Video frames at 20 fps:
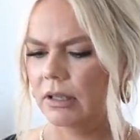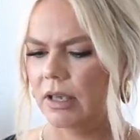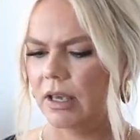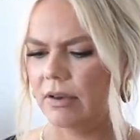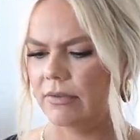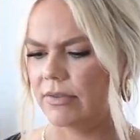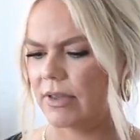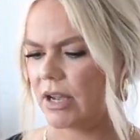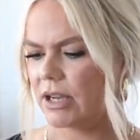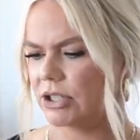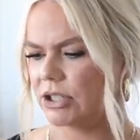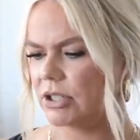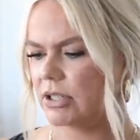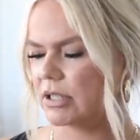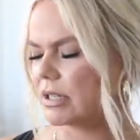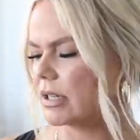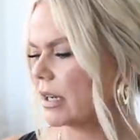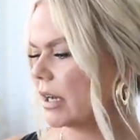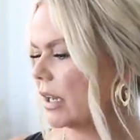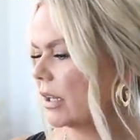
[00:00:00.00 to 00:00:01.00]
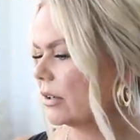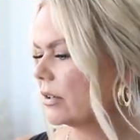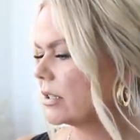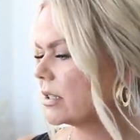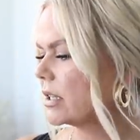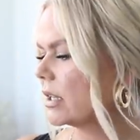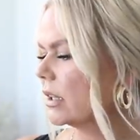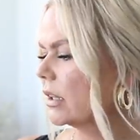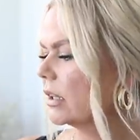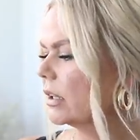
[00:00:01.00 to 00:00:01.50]
if that's just the color.
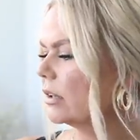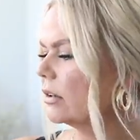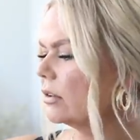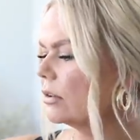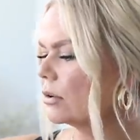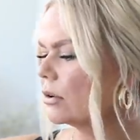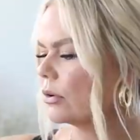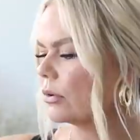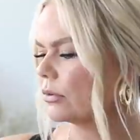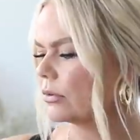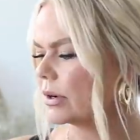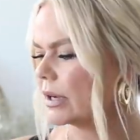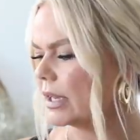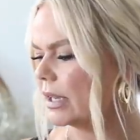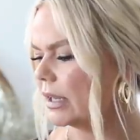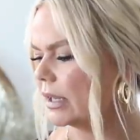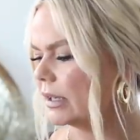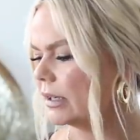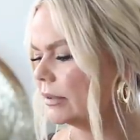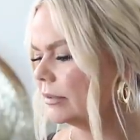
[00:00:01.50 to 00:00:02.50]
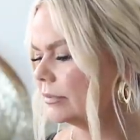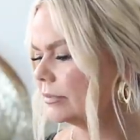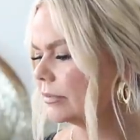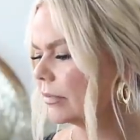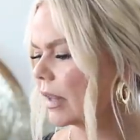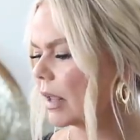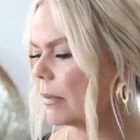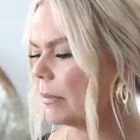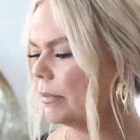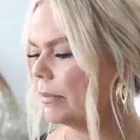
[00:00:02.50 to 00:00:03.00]
It's a little green,
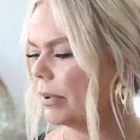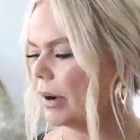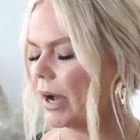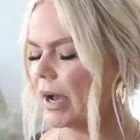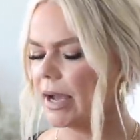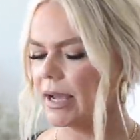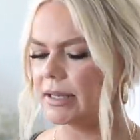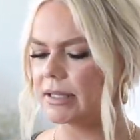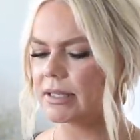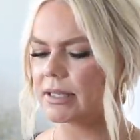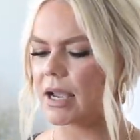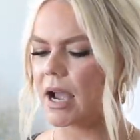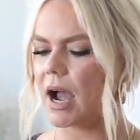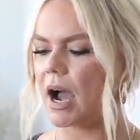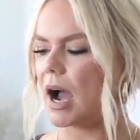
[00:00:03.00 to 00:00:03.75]
but